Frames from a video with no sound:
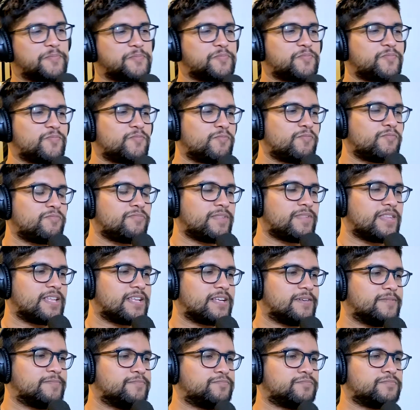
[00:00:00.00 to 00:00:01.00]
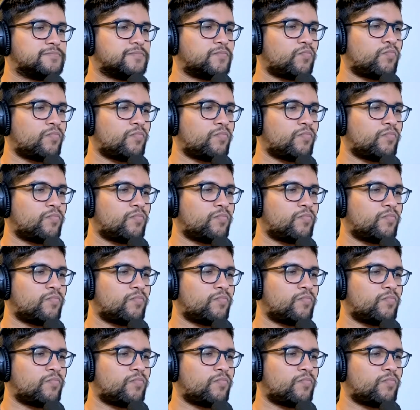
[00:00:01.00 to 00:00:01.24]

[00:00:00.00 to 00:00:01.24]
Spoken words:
It's like if